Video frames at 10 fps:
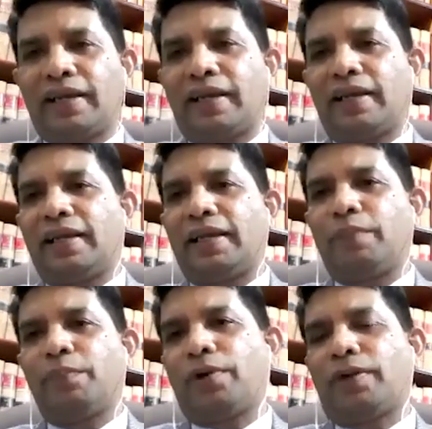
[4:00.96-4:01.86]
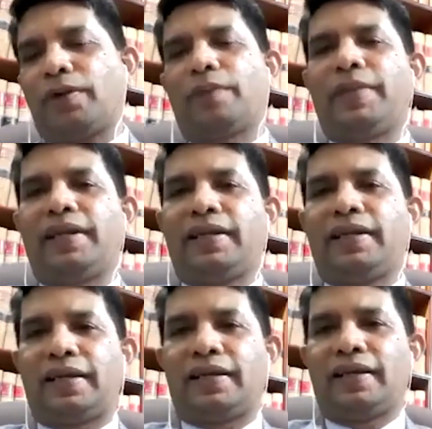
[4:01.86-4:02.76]
in an important
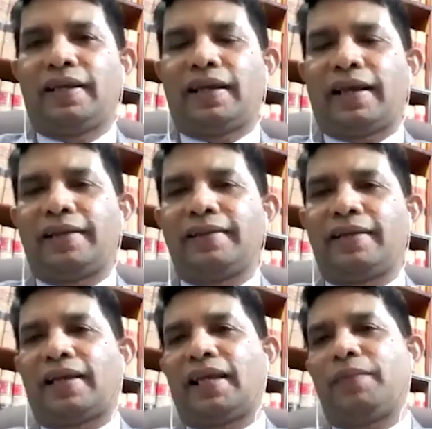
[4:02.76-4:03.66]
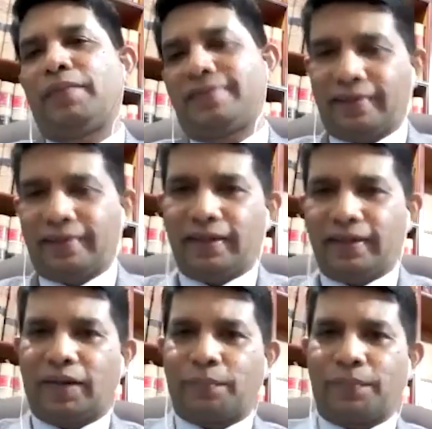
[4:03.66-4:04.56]
meeting and the time is
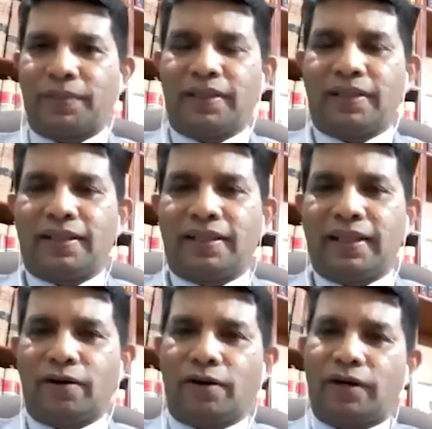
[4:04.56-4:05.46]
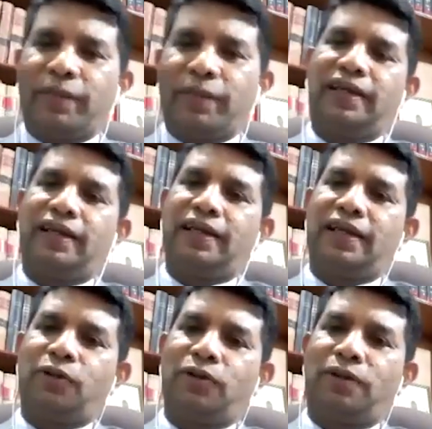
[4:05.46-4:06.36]
ticking up, then
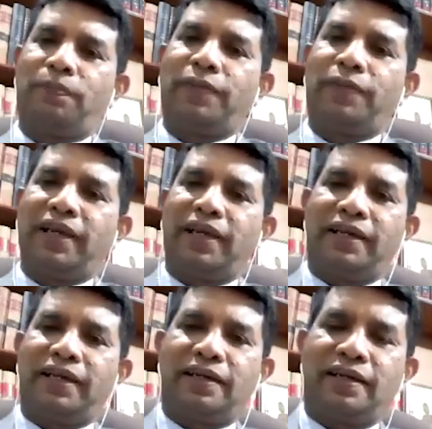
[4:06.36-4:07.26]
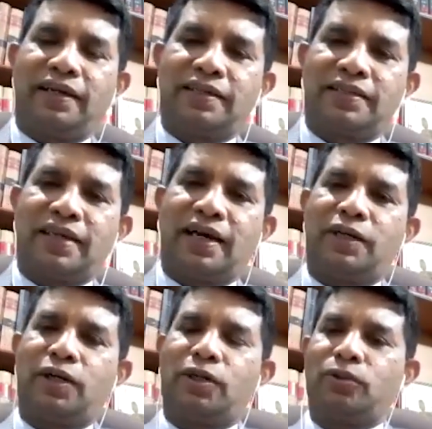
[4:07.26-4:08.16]
automatically your brain
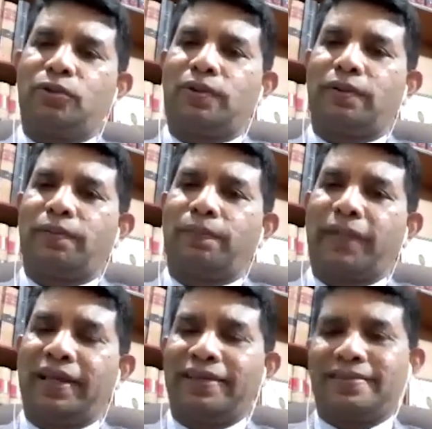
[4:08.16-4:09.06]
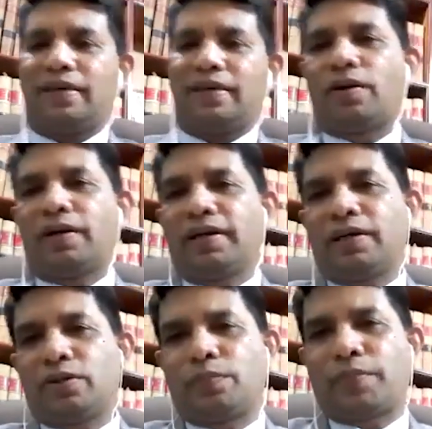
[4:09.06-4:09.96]
started to make an
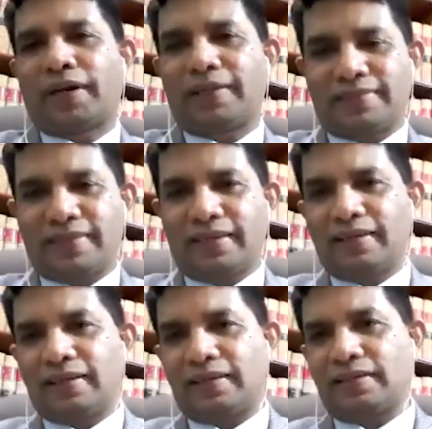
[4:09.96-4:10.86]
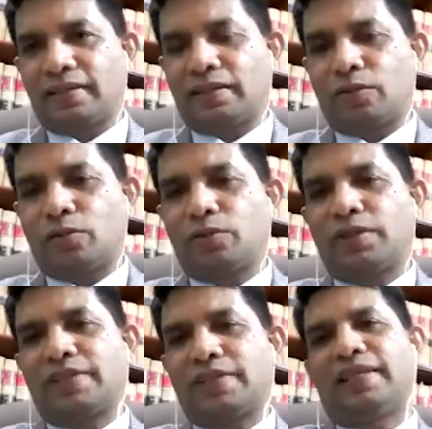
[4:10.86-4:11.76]
order to pass signals through
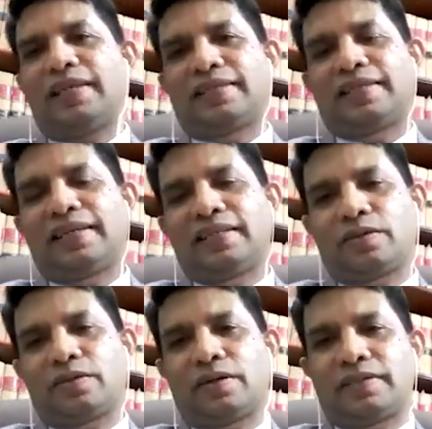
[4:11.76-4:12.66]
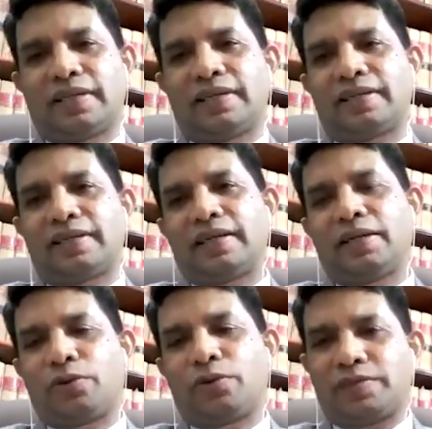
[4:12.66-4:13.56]
the CNS, that is called central
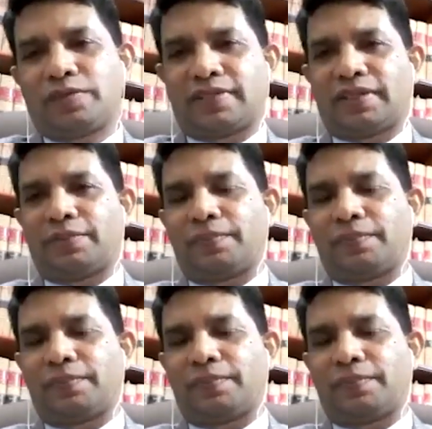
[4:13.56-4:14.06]
nervous system.